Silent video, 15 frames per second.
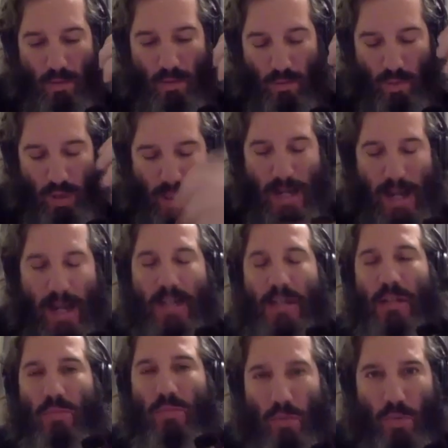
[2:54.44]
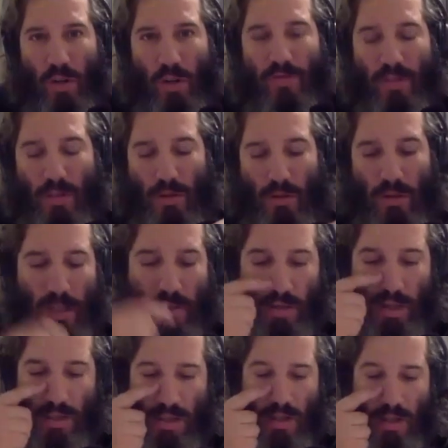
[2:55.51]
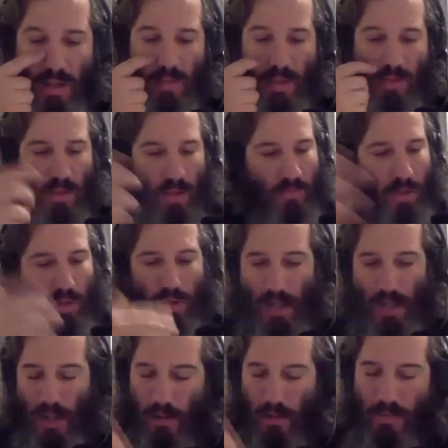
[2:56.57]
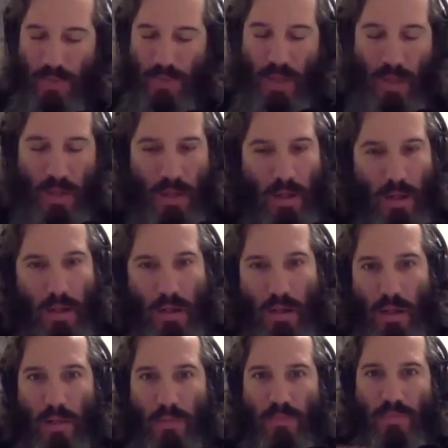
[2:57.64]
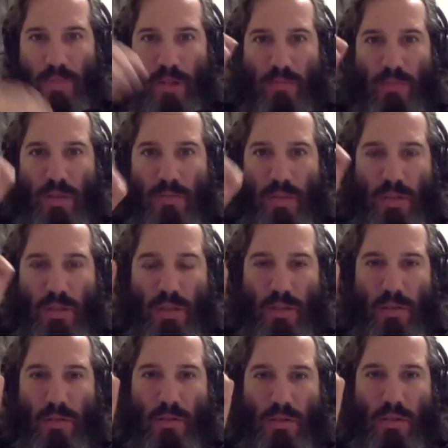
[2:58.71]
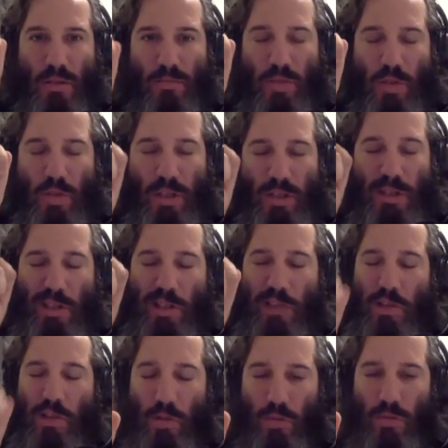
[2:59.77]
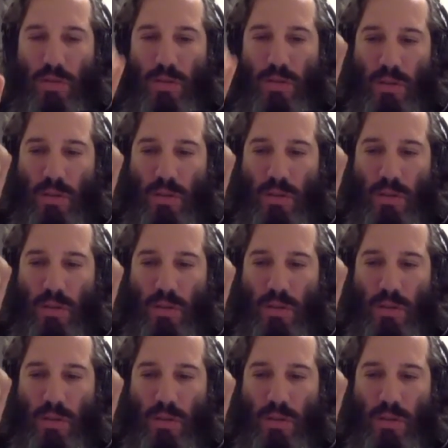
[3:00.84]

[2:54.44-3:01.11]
that I did will work for you. And that's what I talk about. So I broke down, I give them some transition truths,